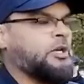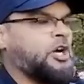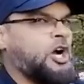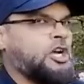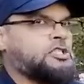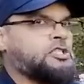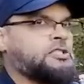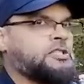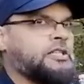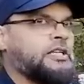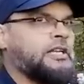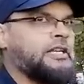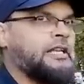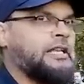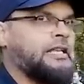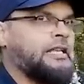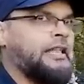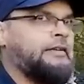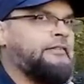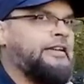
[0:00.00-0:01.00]
Because
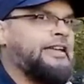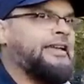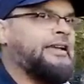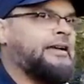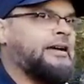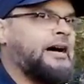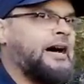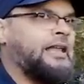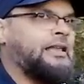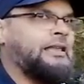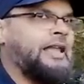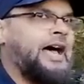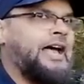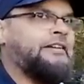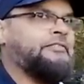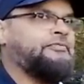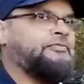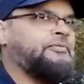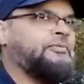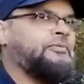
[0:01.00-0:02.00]
living a
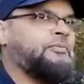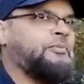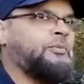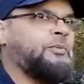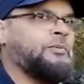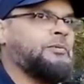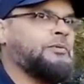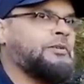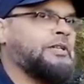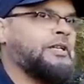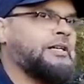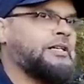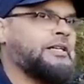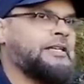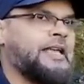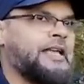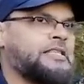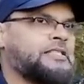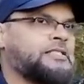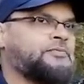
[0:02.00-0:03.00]
life,
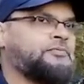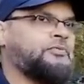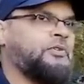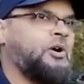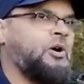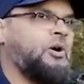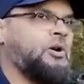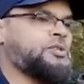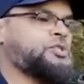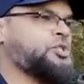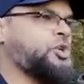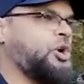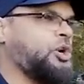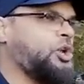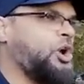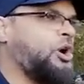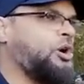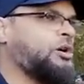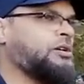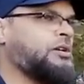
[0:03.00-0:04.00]
yes, for so
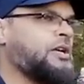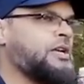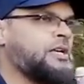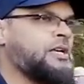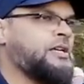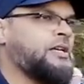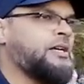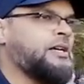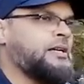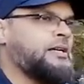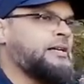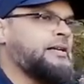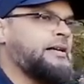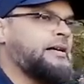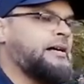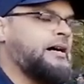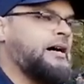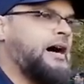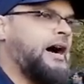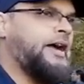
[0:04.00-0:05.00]
long,
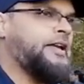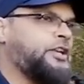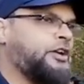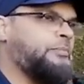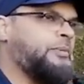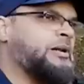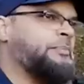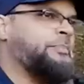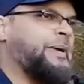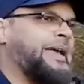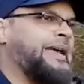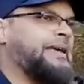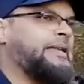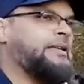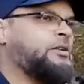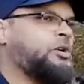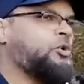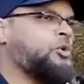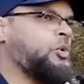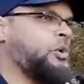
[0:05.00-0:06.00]
a human
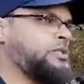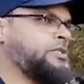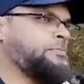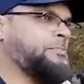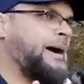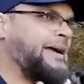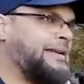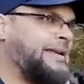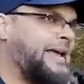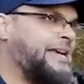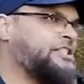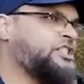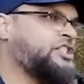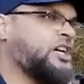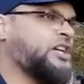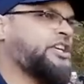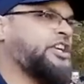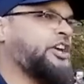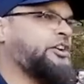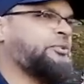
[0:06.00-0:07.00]
being who is by
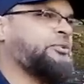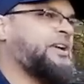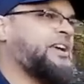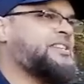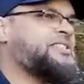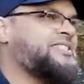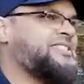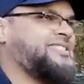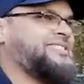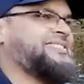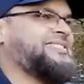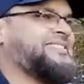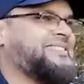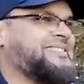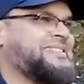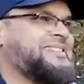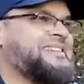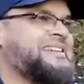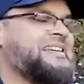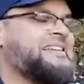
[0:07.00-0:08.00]
nature curious,
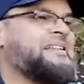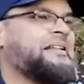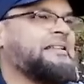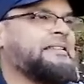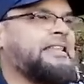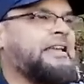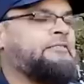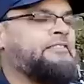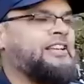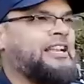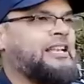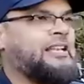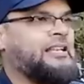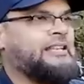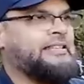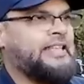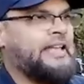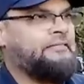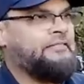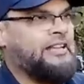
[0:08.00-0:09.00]
they will
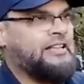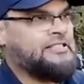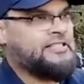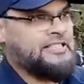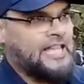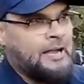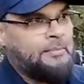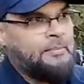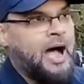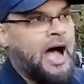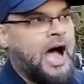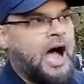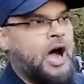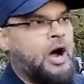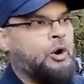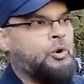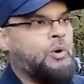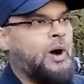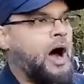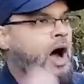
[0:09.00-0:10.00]
they will
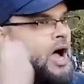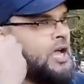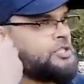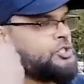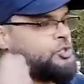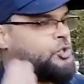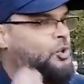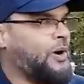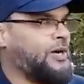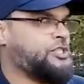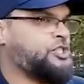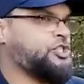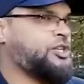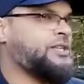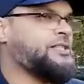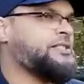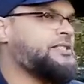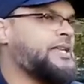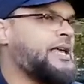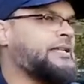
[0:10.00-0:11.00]
somehow ask
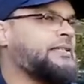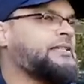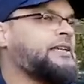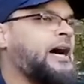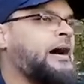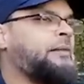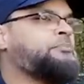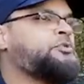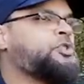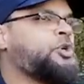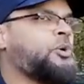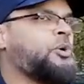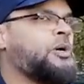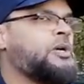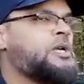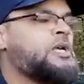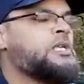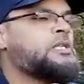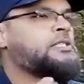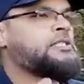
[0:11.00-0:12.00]
questions and come to
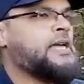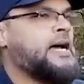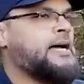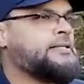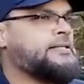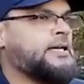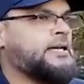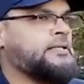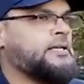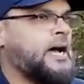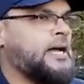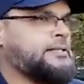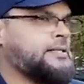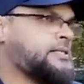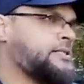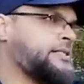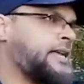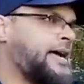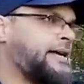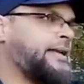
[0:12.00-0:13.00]
certain
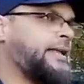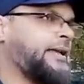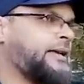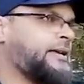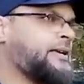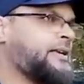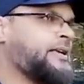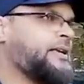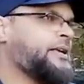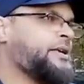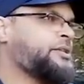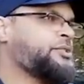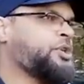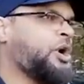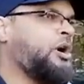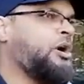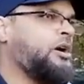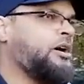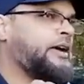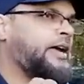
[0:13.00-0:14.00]
understanding.
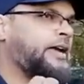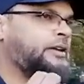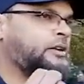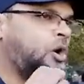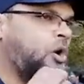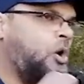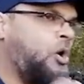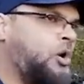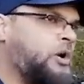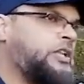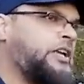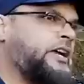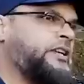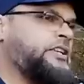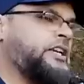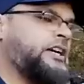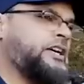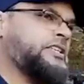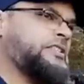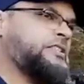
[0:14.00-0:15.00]
So in all your
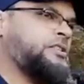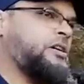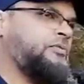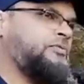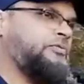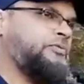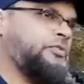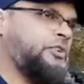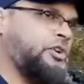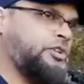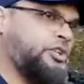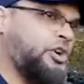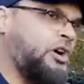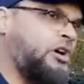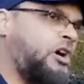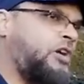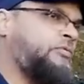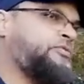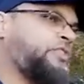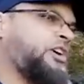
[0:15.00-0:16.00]
years of your
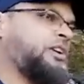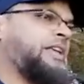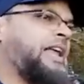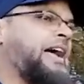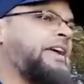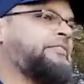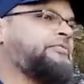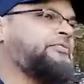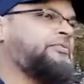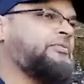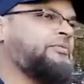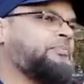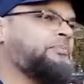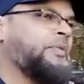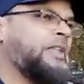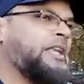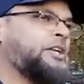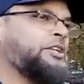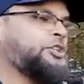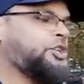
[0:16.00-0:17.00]
of your life,
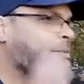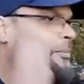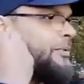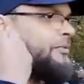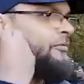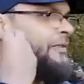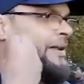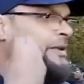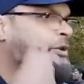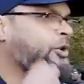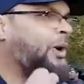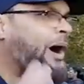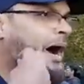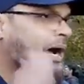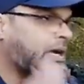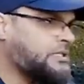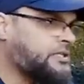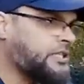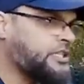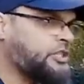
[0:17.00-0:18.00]
you when you
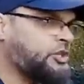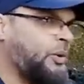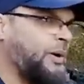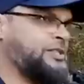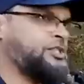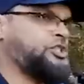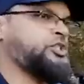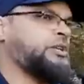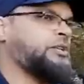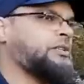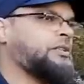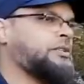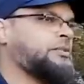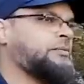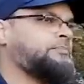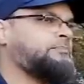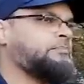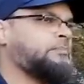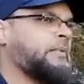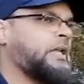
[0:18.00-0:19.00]
ask this question,
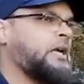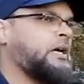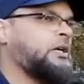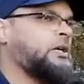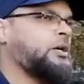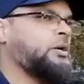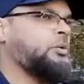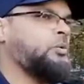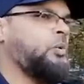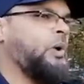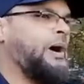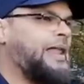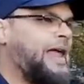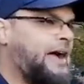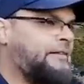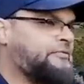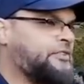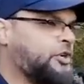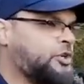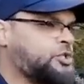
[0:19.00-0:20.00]
what
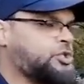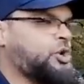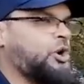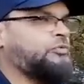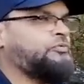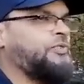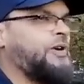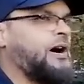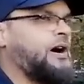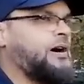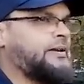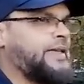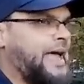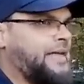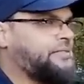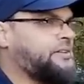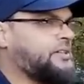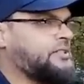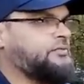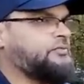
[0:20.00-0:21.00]
have you so far
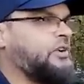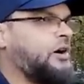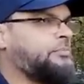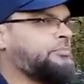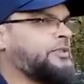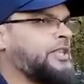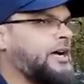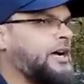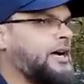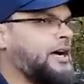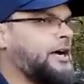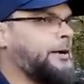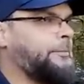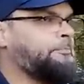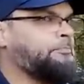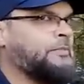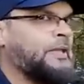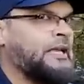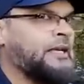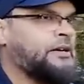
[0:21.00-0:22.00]
gathered from the
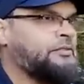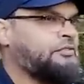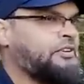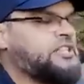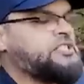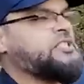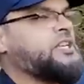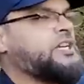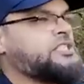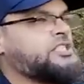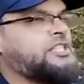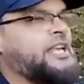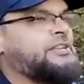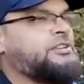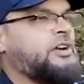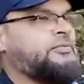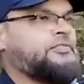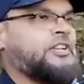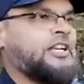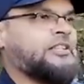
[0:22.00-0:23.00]
research that
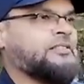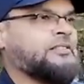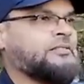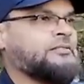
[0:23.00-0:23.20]
you have done?